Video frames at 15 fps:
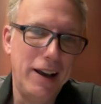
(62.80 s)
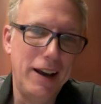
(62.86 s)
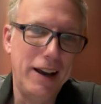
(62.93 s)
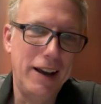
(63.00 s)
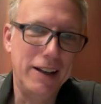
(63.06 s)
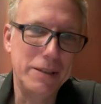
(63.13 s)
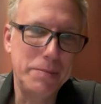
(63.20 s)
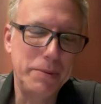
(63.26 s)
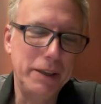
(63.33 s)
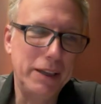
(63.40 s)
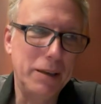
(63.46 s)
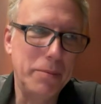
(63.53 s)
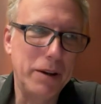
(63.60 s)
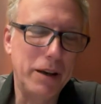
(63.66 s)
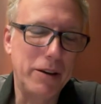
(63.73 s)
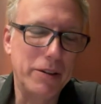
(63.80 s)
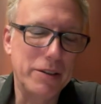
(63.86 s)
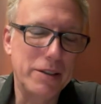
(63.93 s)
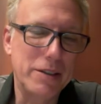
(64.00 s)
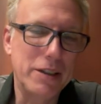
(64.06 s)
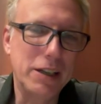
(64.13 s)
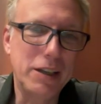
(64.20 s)
speak about
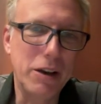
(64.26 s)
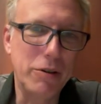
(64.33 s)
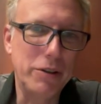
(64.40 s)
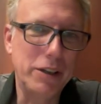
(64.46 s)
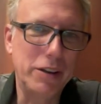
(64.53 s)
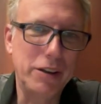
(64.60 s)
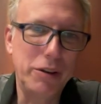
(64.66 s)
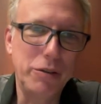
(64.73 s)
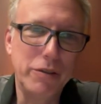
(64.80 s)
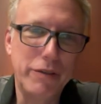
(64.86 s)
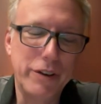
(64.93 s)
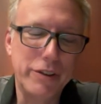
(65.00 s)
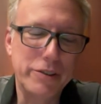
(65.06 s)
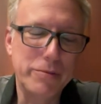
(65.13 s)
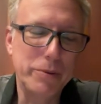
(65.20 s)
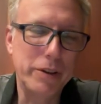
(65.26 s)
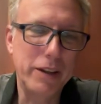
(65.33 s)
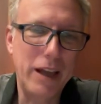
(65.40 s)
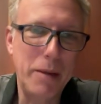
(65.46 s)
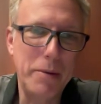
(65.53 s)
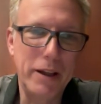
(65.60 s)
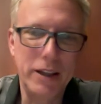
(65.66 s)
decoding the universe with
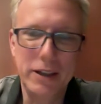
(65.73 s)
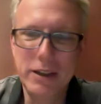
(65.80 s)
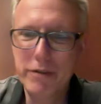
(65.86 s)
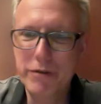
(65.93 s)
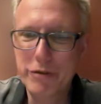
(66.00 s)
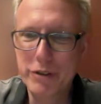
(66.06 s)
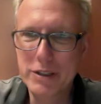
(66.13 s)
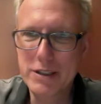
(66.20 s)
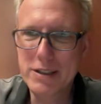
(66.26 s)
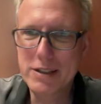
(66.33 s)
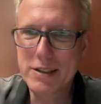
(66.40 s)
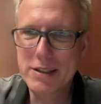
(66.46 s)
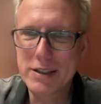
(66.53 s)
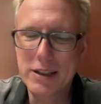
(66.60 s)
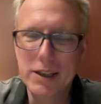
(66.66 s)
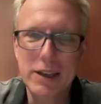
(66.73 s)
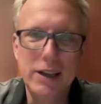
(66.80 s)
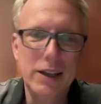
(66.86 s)
ML inference,